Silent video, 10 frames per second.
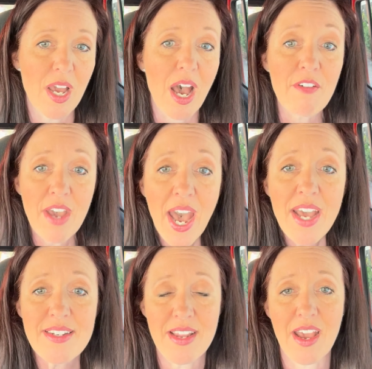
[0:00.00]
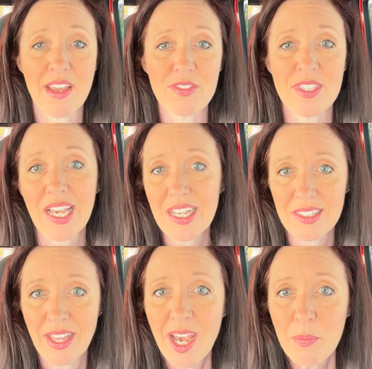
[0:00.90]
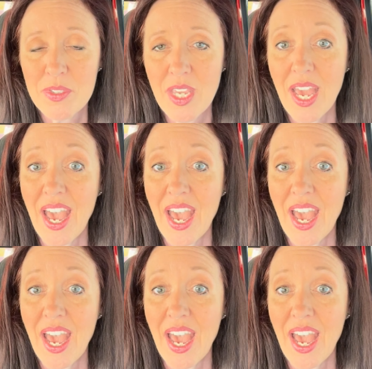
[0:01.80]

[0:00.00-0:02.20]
I've had knives that collapse